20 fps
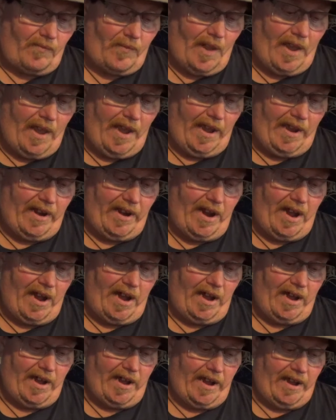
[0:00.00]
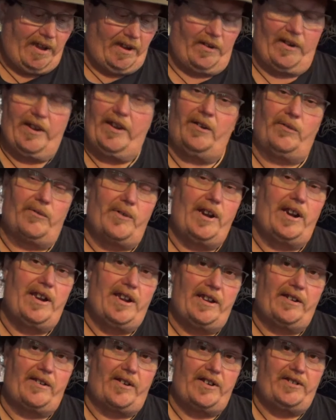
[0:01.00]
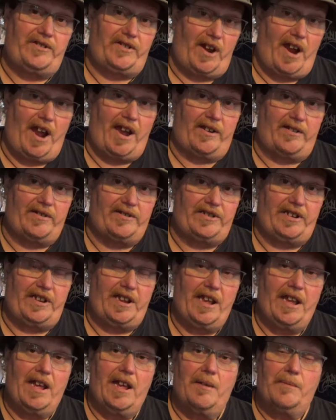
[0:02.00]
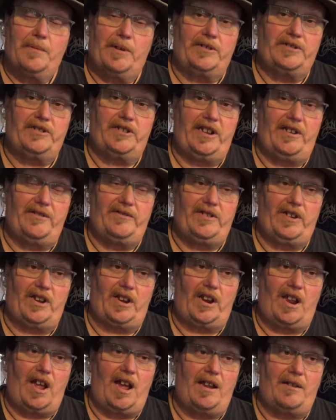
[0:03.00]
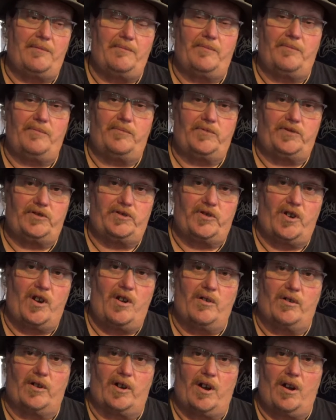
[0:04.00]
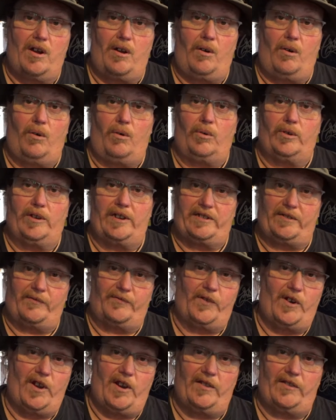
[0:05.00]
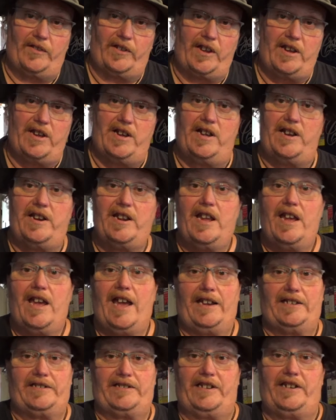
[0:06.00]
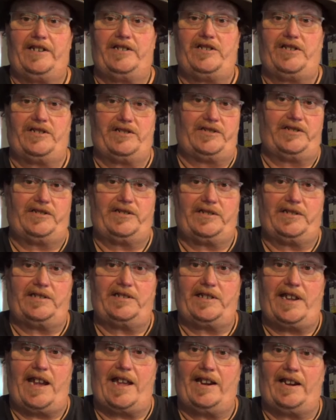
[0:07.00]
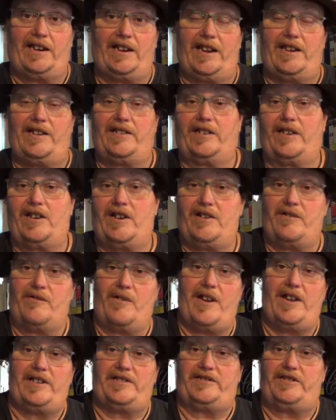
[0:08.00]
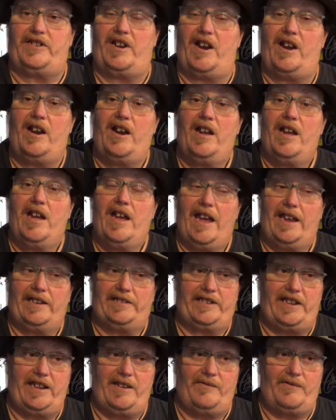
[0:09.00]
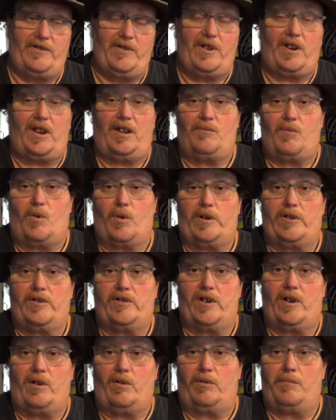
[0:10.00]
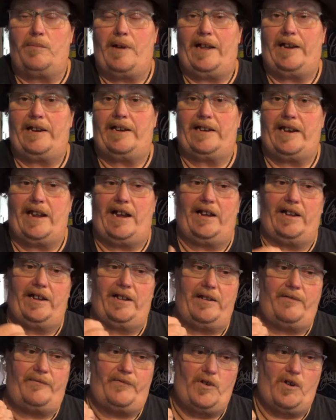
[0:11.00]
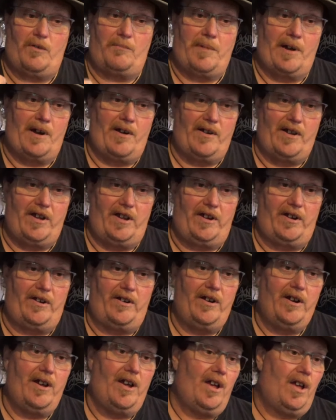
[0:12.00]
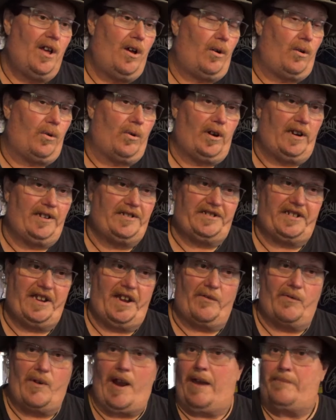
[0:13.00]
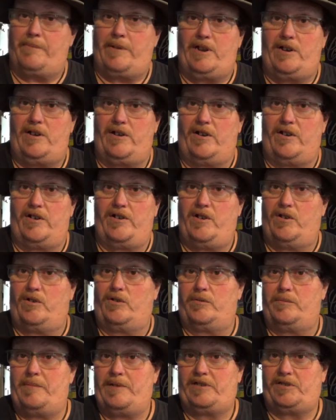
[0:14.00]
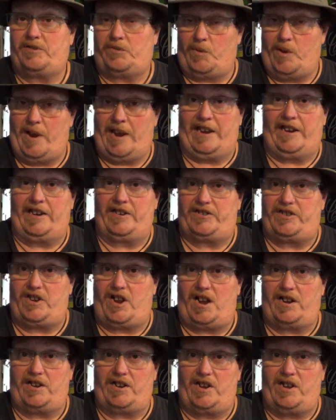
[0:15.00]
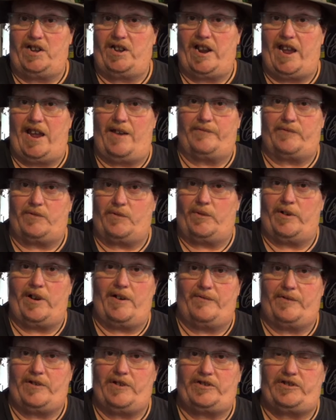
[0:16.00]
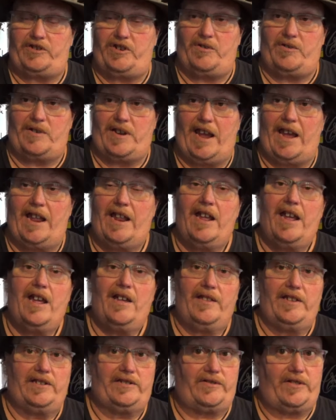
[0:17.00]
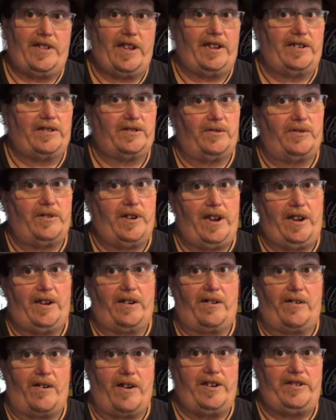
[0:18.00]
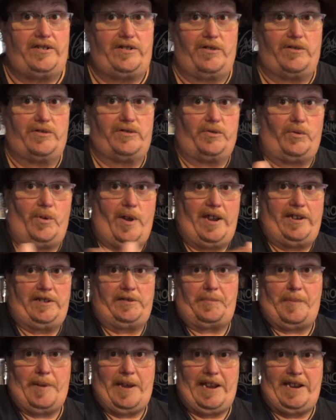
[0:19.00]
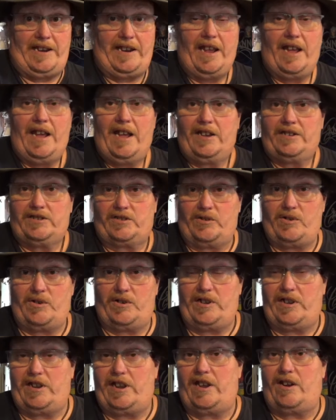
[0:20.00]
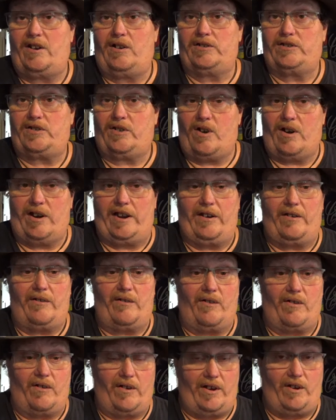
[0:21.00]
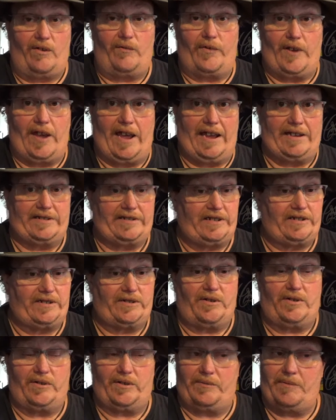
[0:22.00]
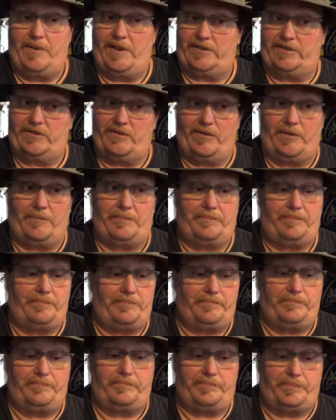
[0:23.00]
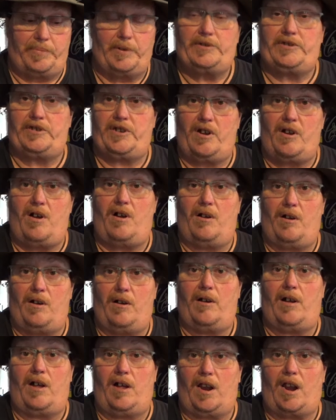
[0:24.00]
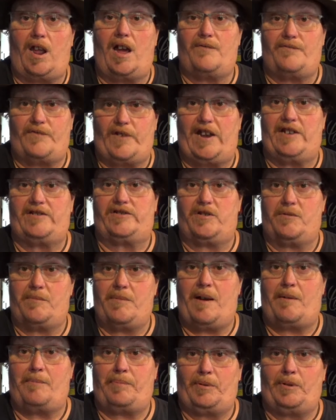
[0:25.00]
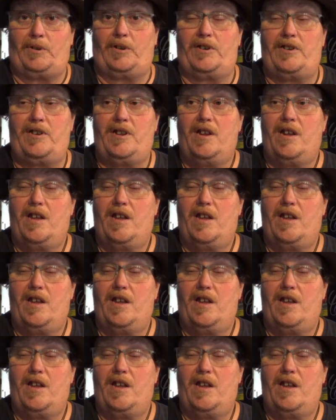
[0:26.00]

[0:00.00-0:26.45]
And it'll really increase your accuracy because it gives you a lot stronger hold at the front of the gun. Instead of just kind of letting the gun rest there, it's giving you a lot more control about it. Now, if you're a bird hunter, or let's say a rabbit hunter, and you're going to be swinging a shotgun after whatever you're shooting at, this thing is going to increase your swing speed so you can get on target real fast. It's going to put you a lot faster about pulling